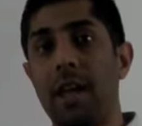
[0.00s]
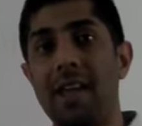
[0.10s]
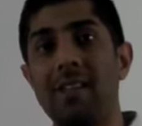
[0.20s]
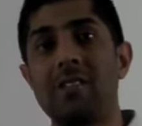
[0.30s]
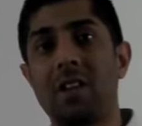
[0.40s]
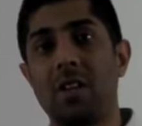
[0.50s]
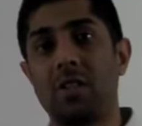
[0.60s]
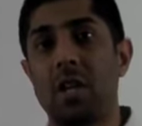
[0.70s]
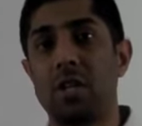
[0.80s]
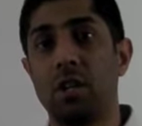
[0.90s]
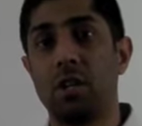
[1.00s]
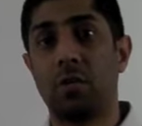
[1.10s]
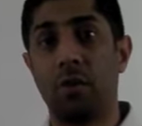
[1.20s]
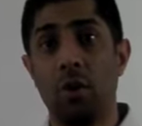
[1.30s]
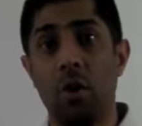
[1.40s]
in search engines
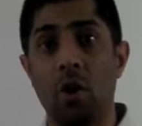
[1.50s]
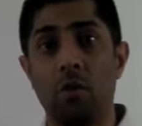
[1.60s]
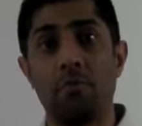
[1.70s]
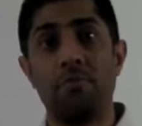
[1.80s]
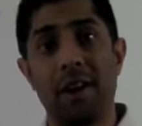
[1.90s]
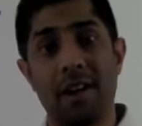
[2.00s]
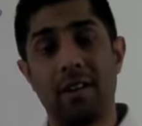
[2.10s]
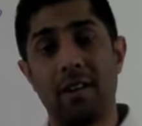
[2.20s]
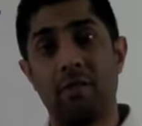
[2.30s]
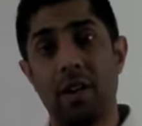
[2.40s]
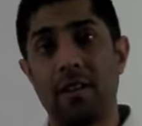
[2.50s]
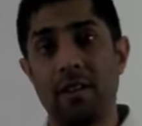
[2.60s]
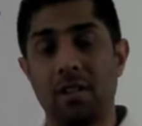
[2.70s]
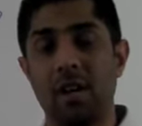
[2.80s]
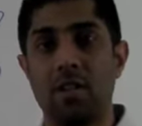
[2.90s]
for non-branded related
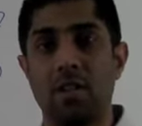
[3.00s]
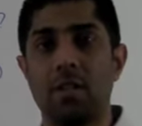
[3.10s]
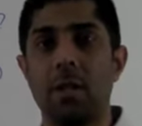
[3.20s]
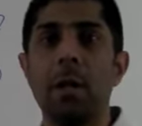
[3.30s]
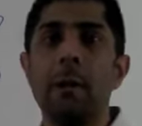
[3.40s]
searches.